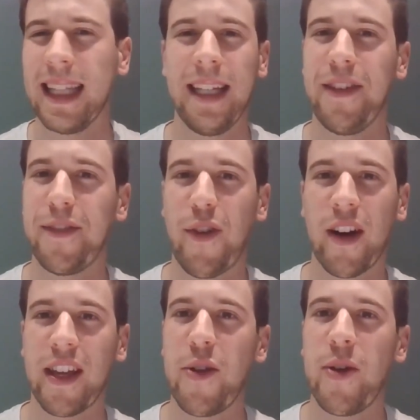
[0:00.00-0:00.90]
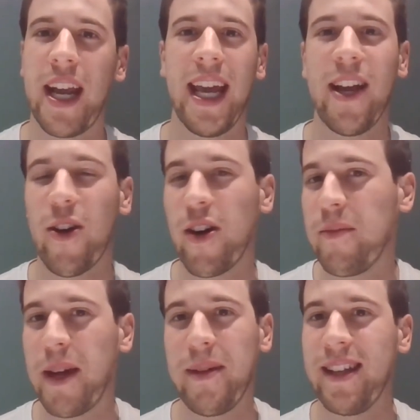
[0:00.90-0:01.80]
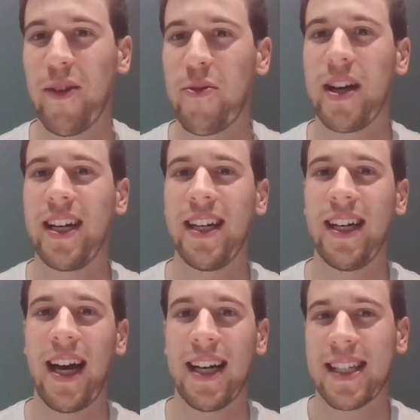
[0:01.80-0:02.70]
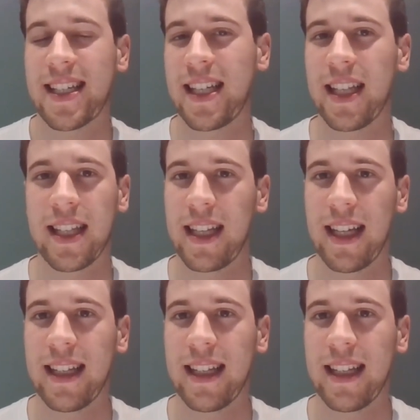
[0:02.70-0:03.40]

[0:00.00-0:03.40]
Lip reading: leave it for the Q&A, or maybe no one asks and